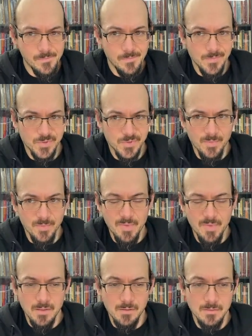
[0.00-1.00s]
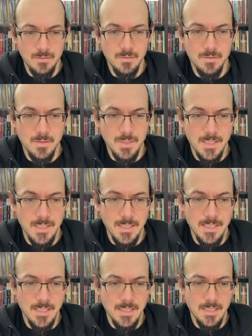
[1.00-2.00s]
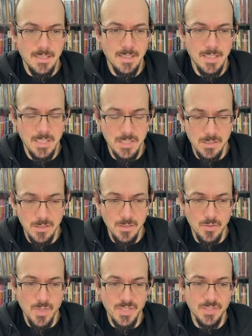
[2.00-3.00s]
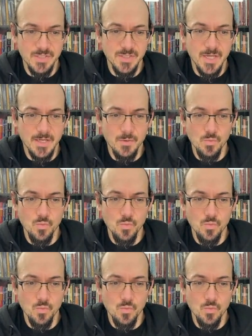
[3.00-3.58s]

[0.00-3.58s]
maybe a question is like,